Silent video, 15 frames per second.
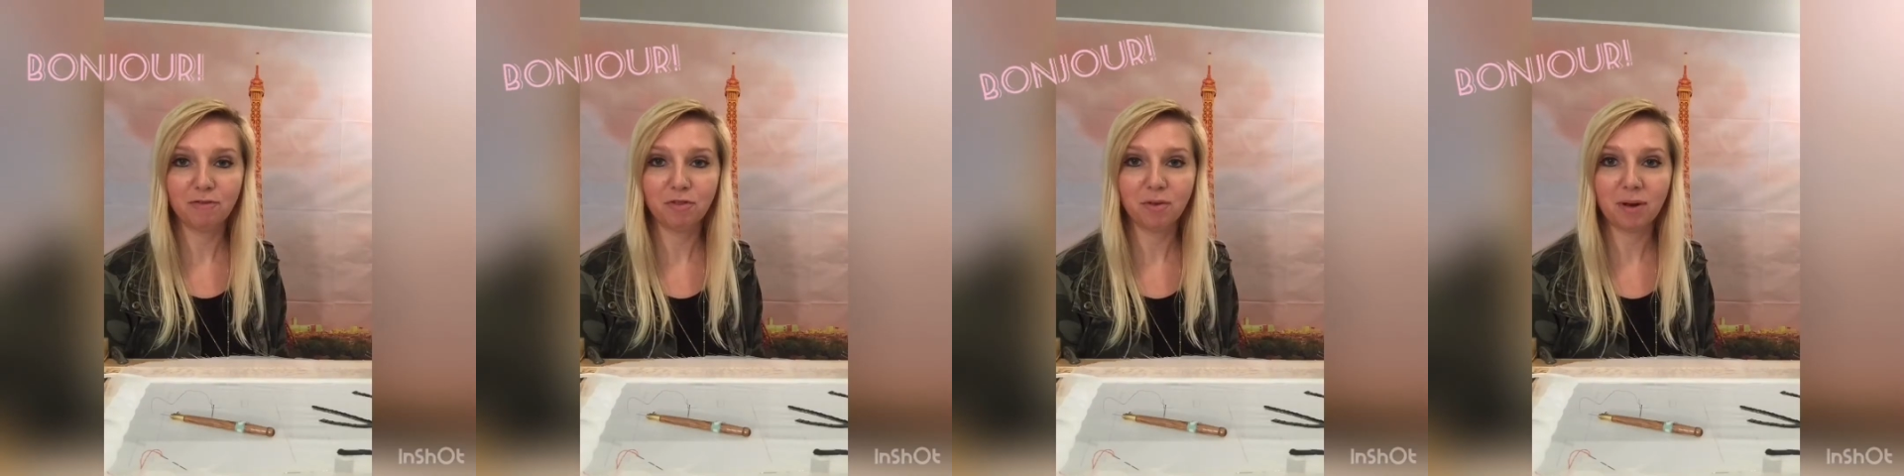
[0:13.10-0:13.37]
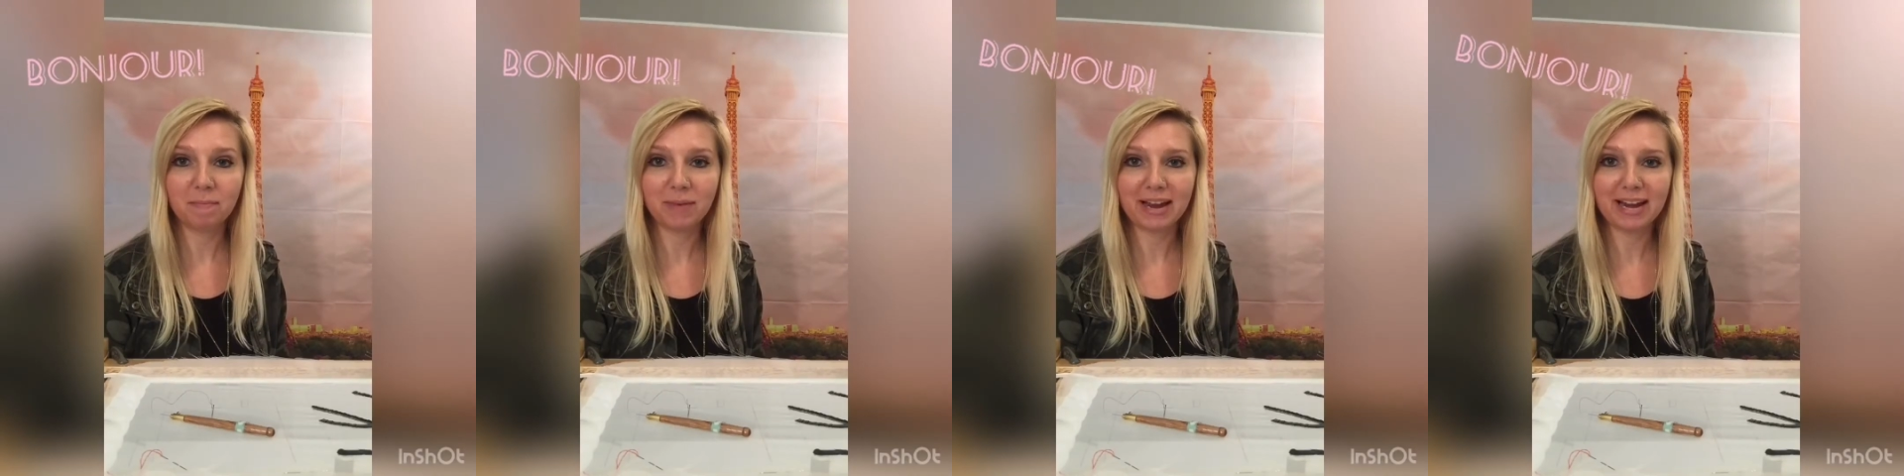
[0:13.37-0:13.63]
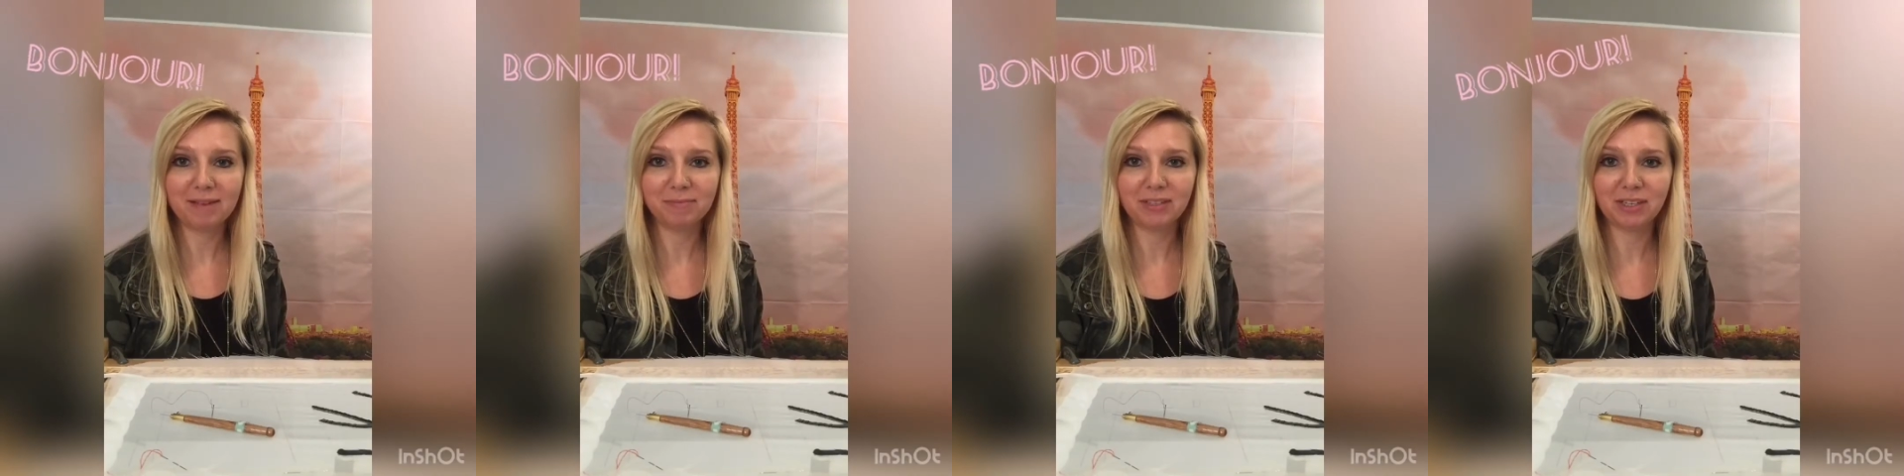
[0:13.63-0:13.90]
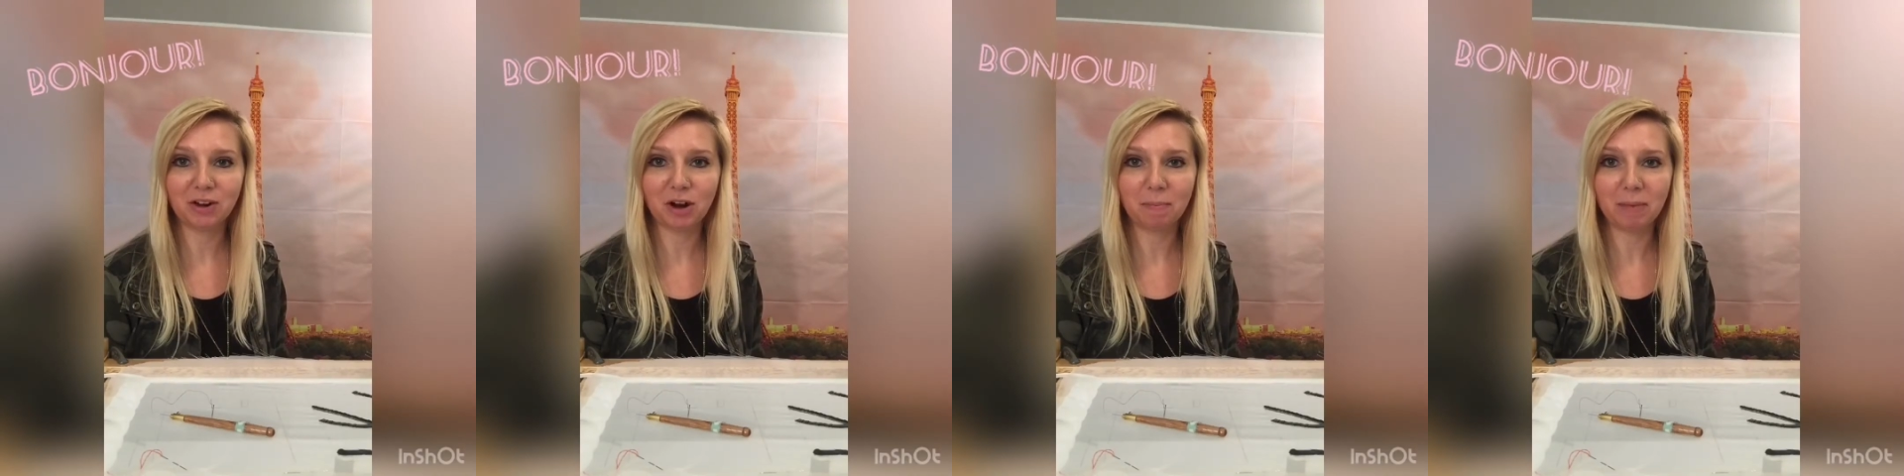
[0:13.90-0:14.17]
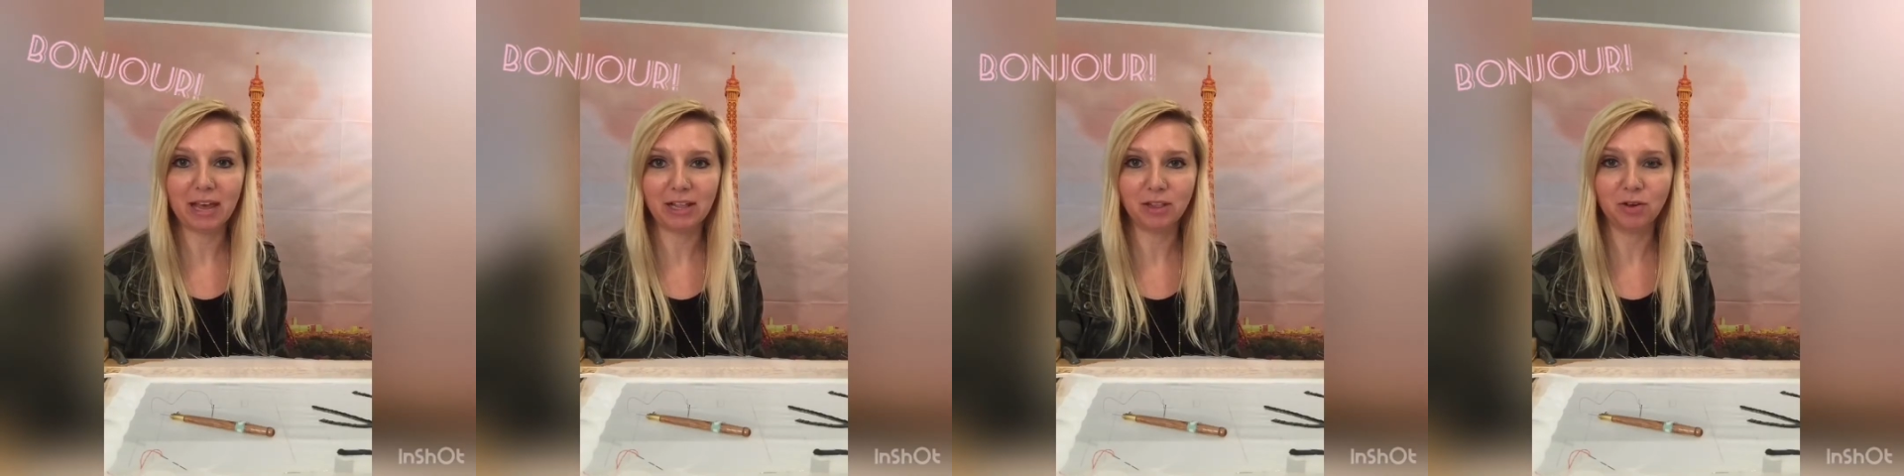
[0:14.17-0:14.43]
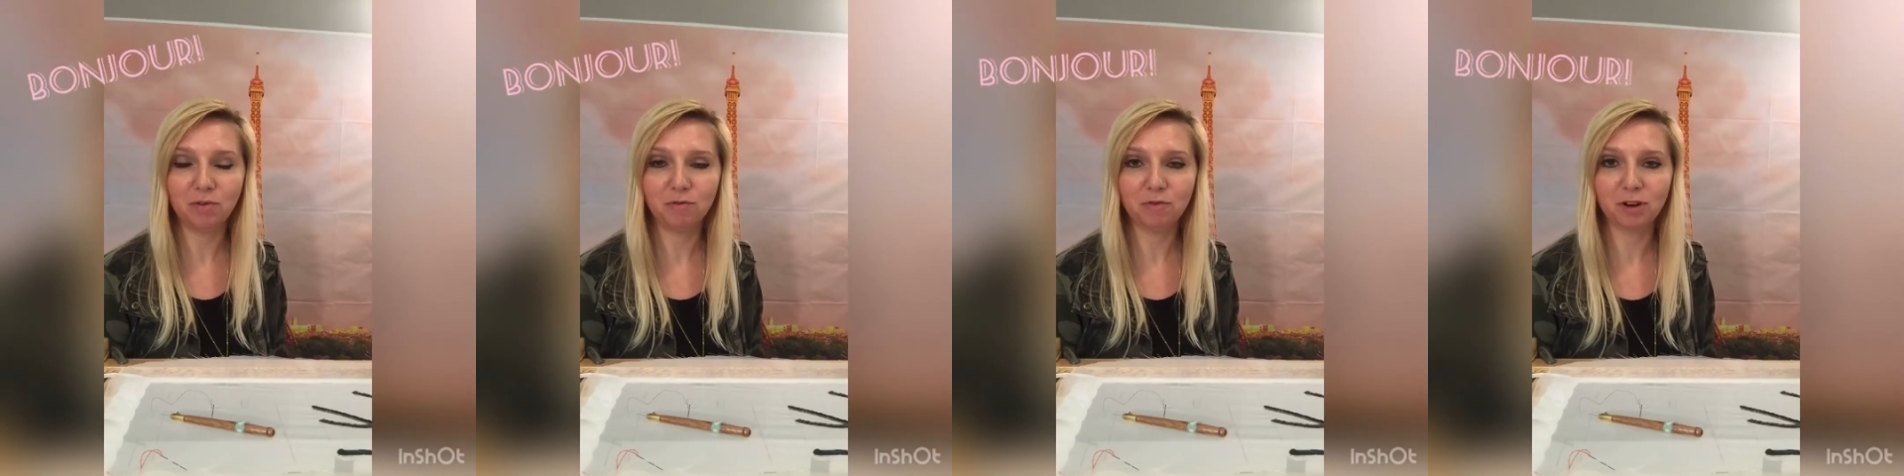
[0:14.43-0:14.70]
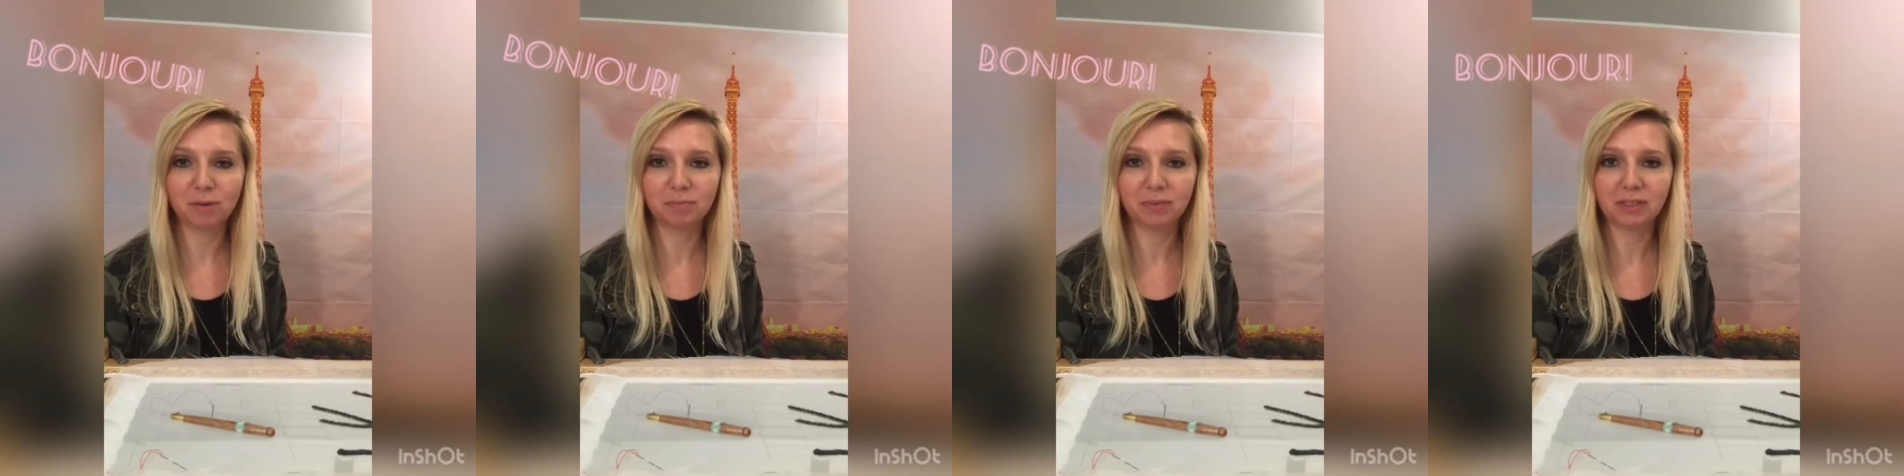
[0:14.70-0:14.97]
everyone, my name's Sarah Palo from